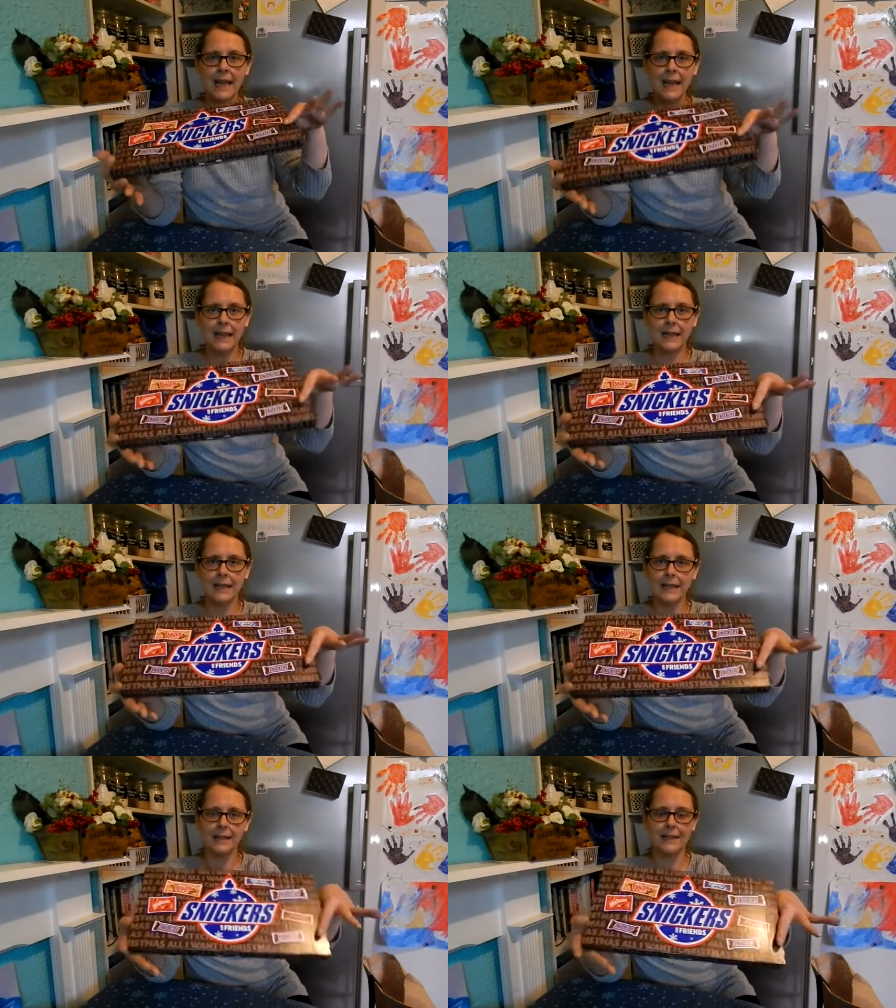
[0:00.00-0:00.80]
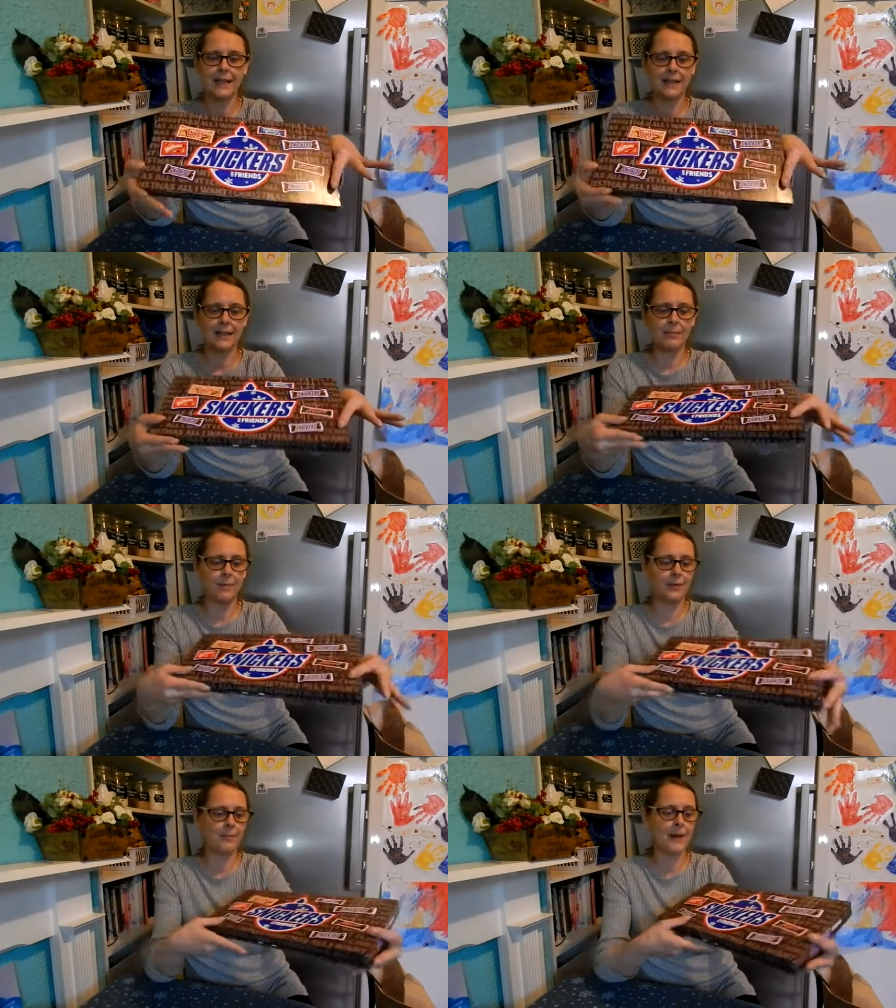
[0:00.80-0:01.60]
in a standard
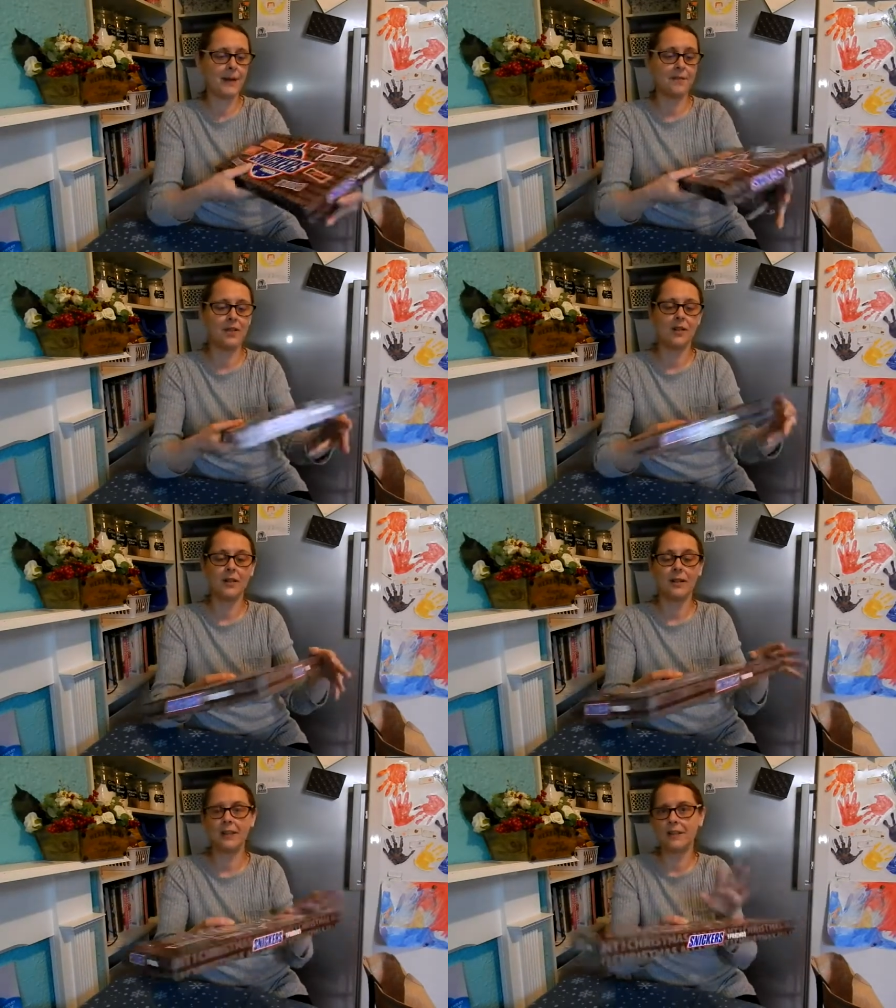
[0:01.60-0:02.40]
multi-pack of chocolate.